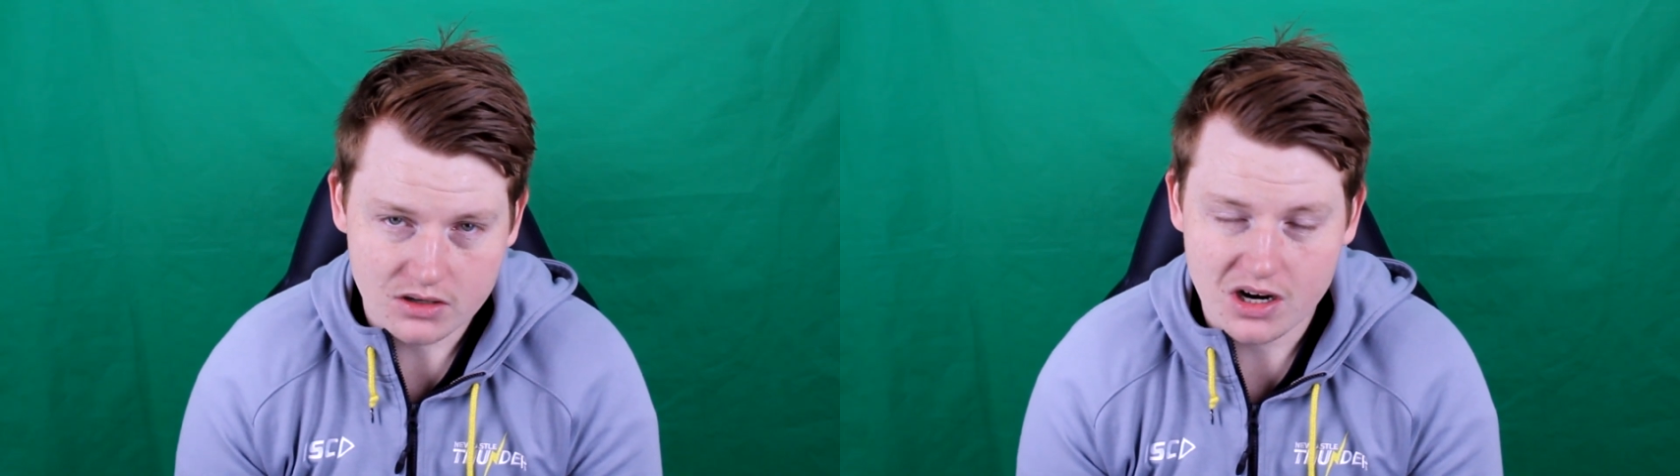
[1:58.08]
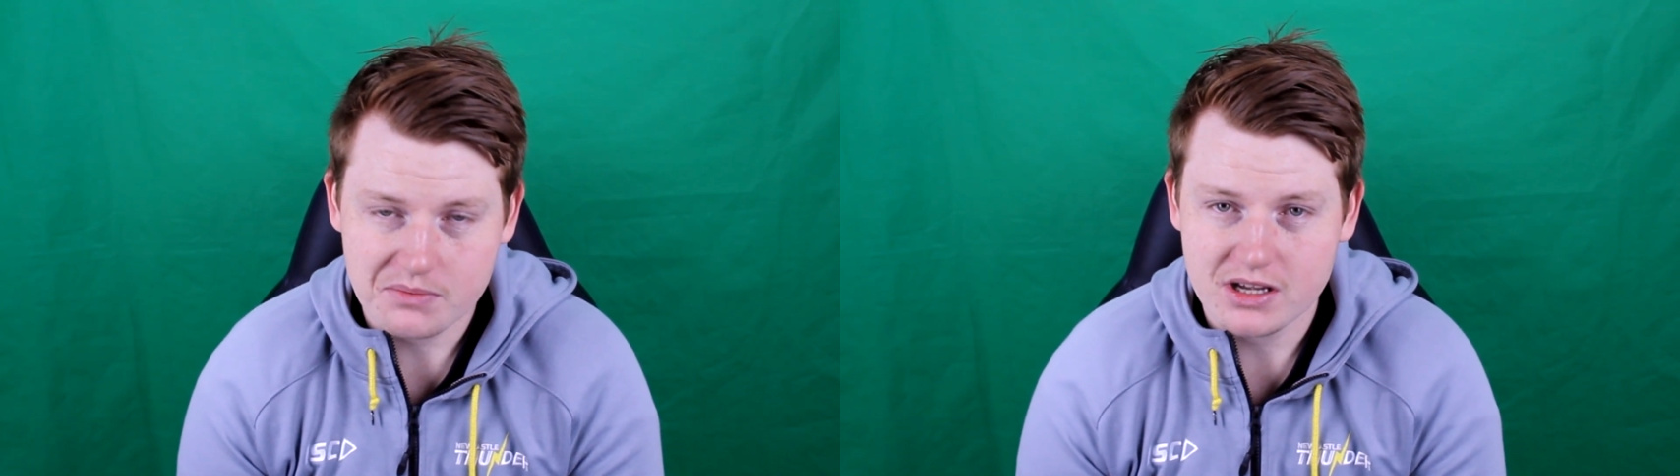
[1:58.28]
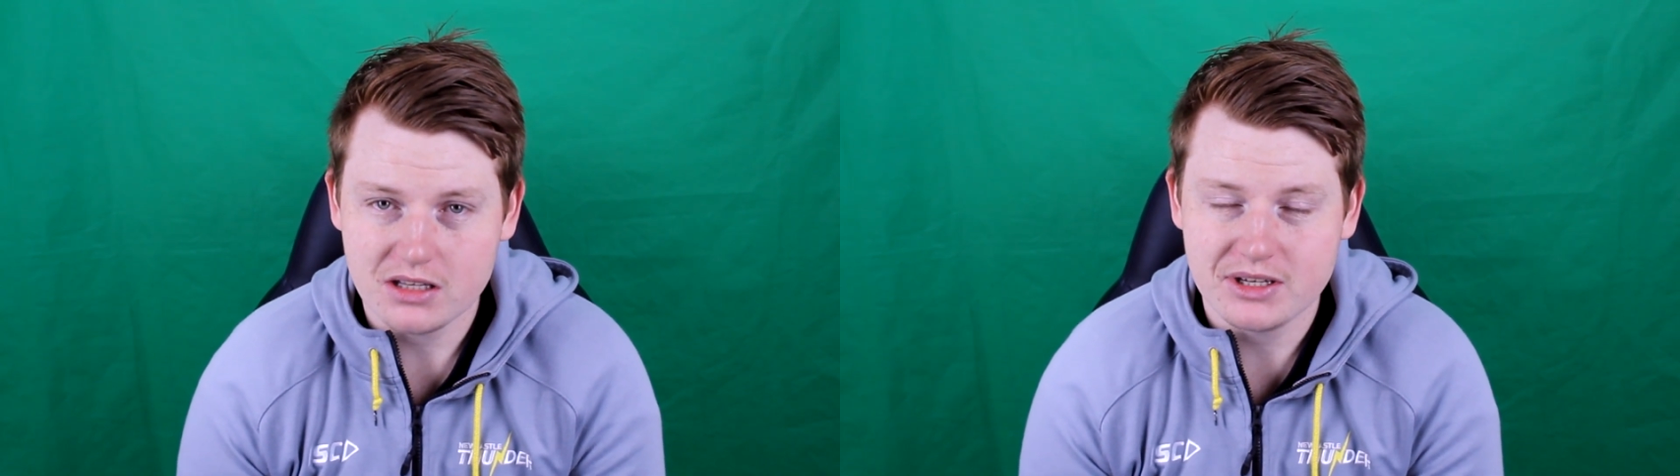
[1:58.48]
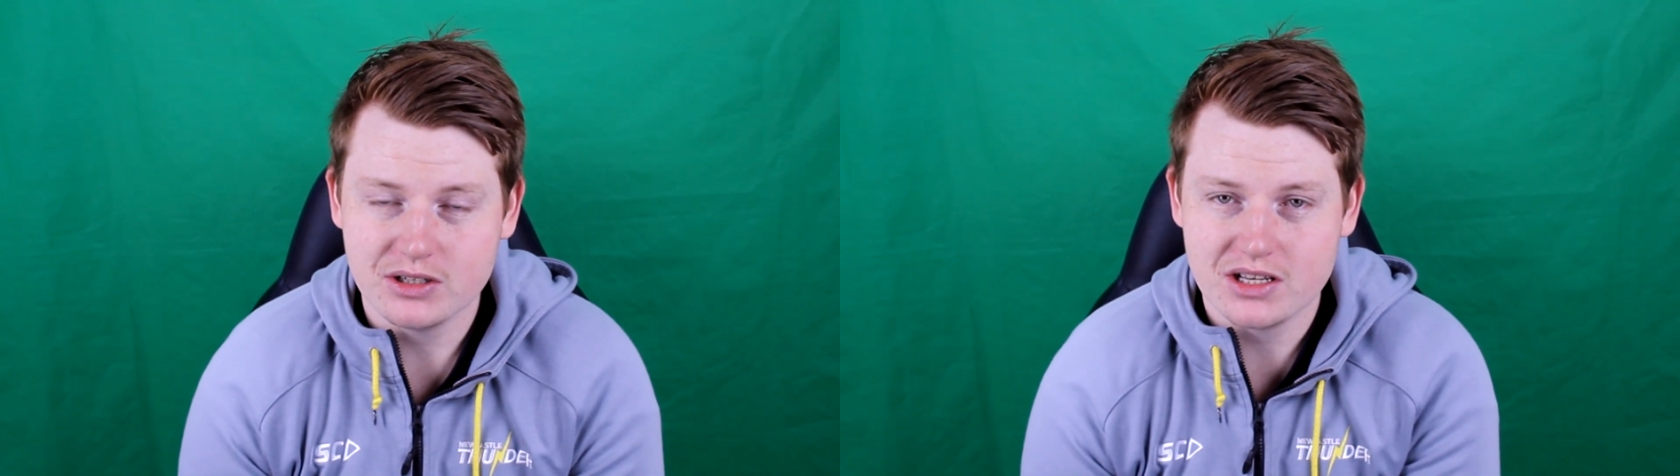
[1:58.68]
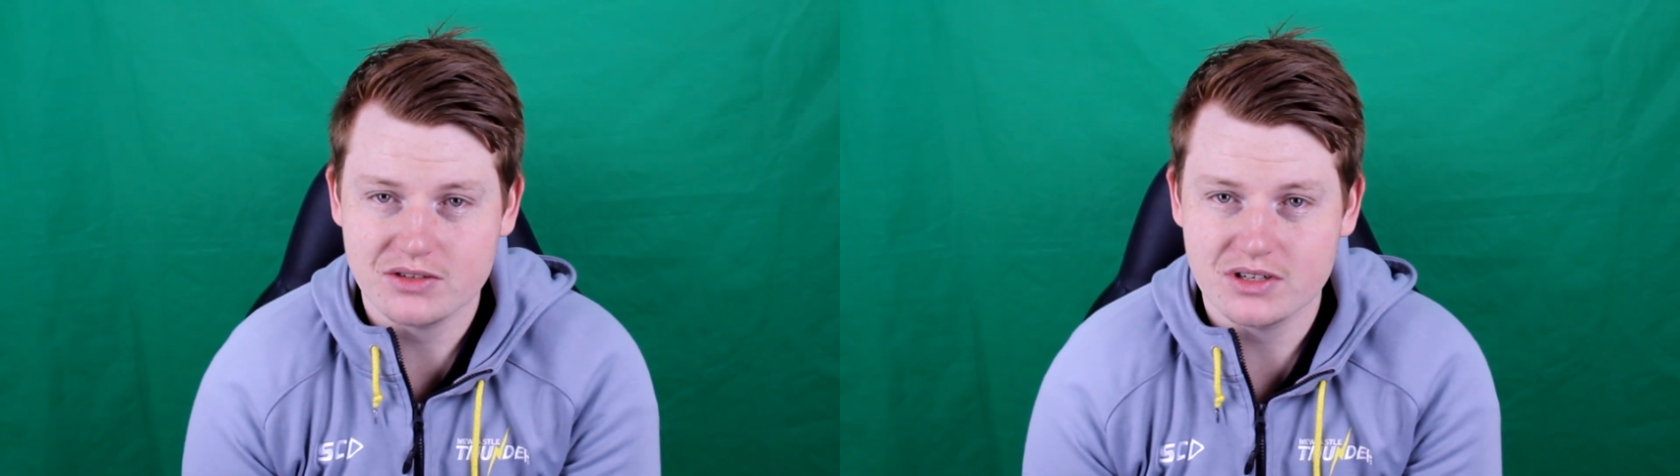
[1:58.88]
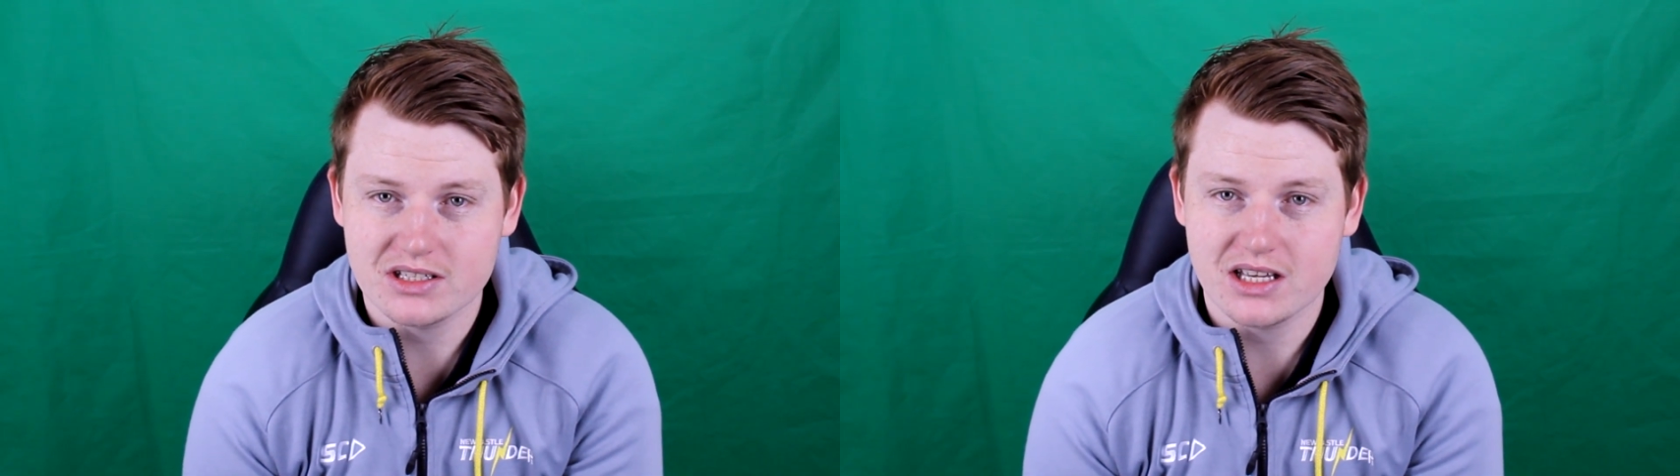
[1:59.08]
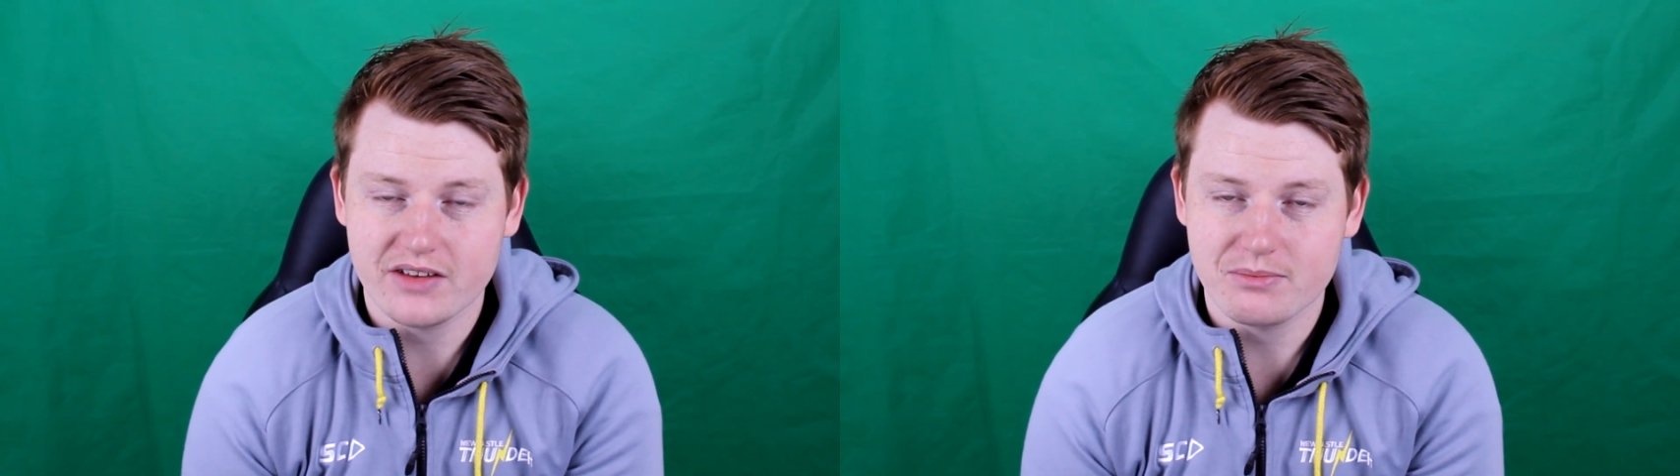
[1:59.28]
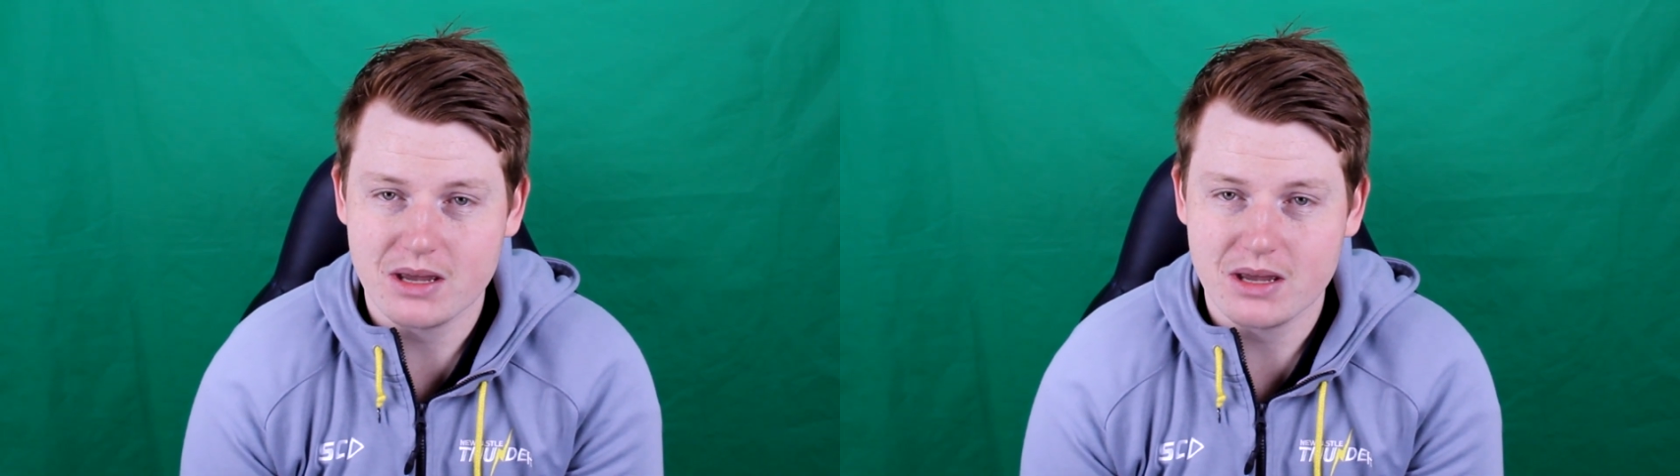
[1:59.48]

Greg Bellamy and all that sort of stuff.